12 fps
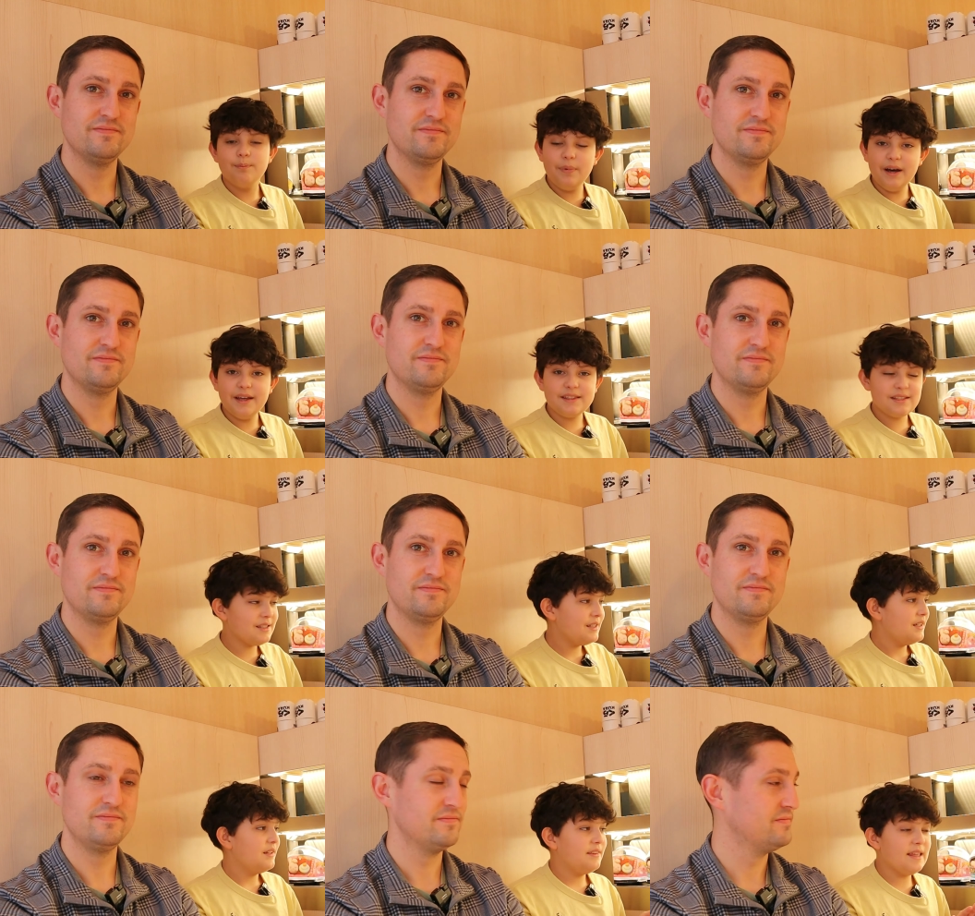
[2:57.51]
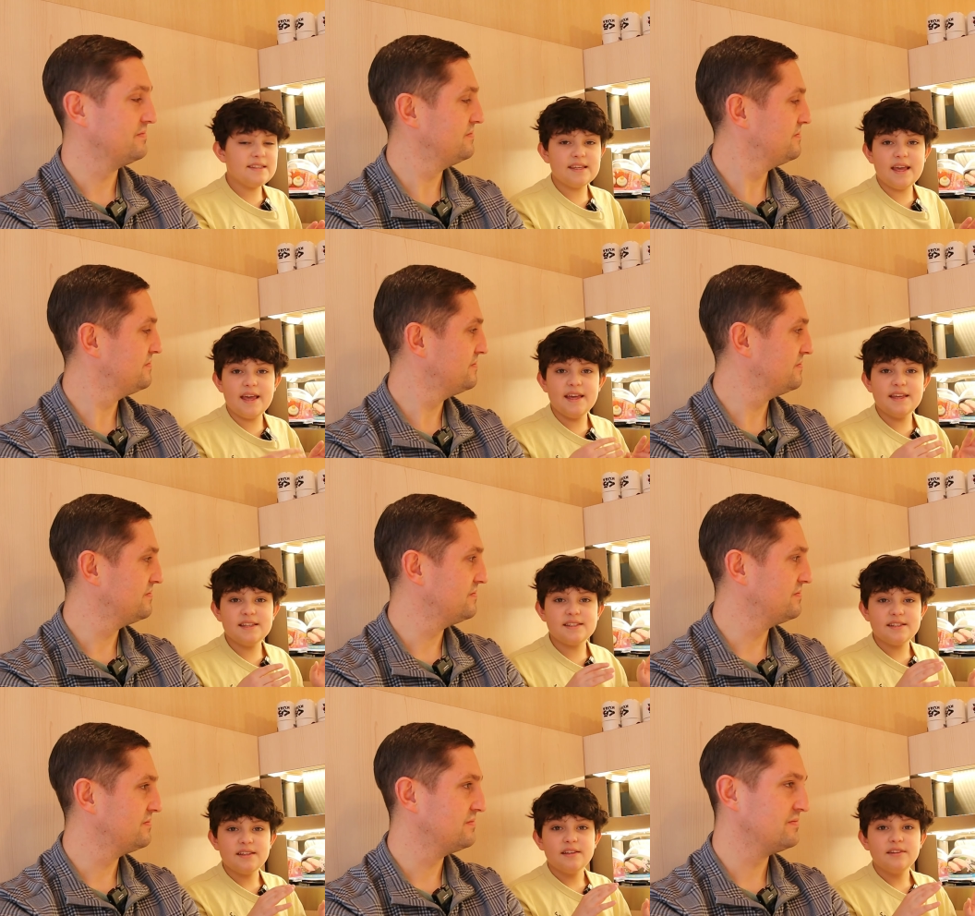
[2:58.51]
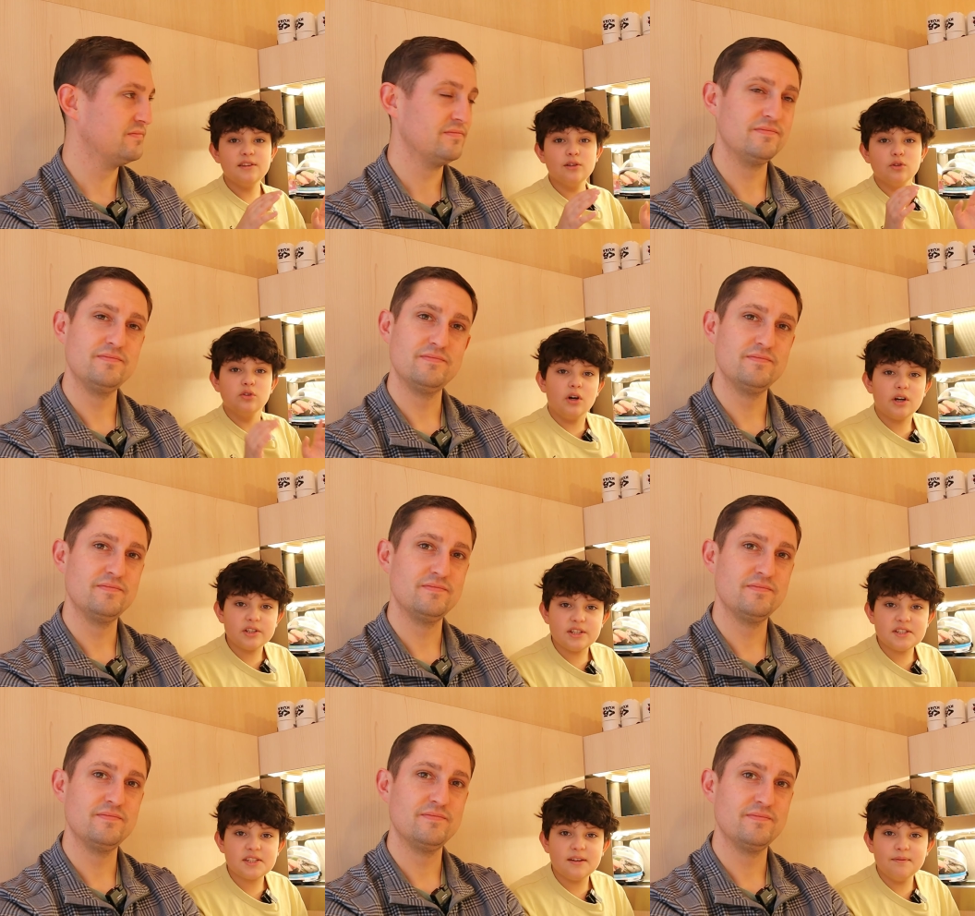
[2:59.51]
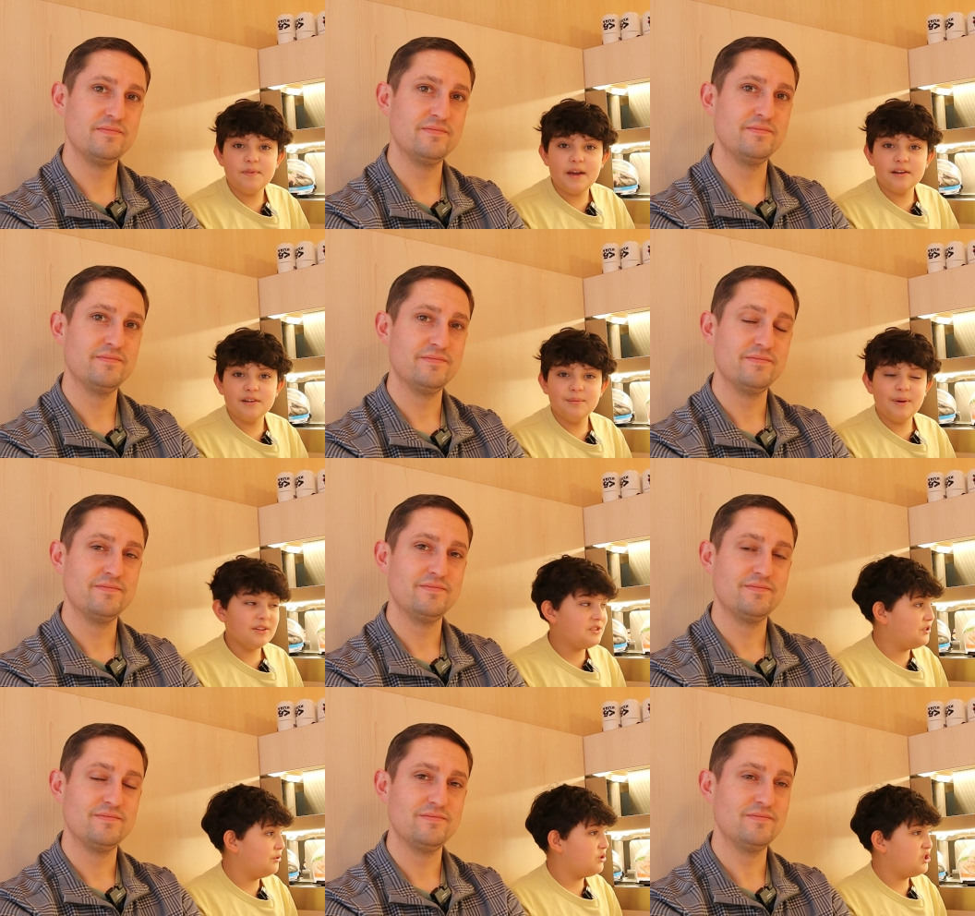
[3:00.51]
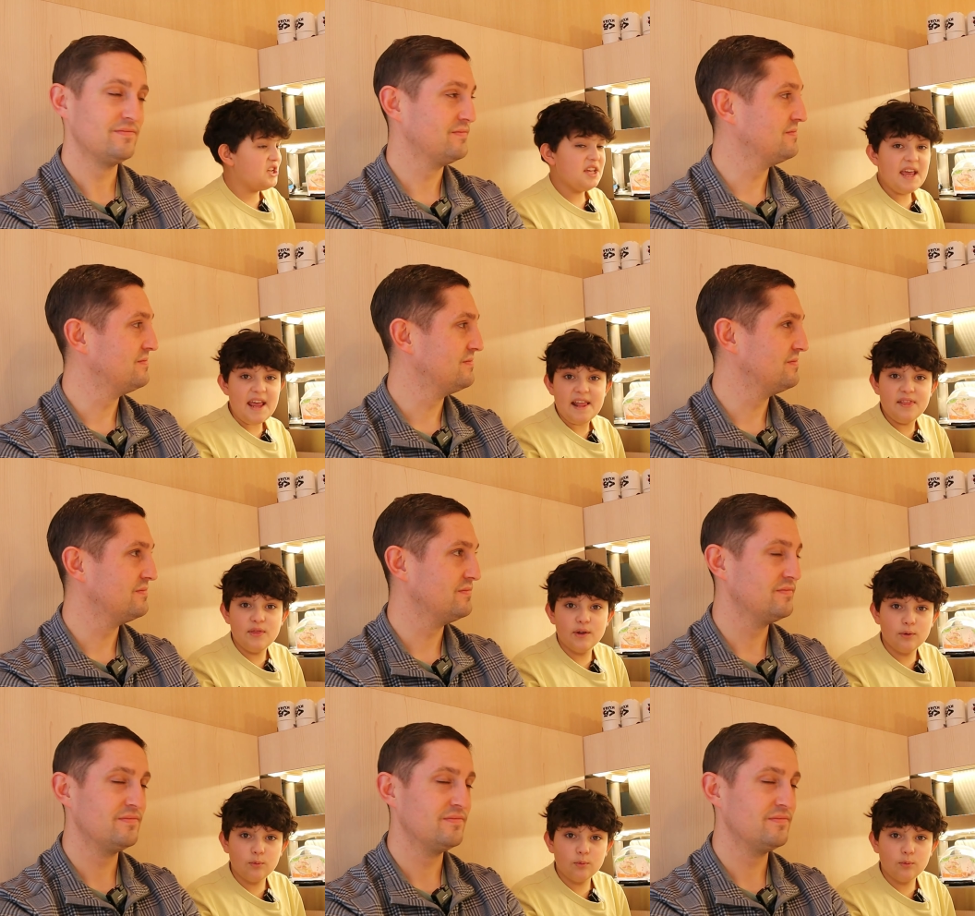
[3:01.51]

Speaker 1: But this is the largest conveyor belt sushi in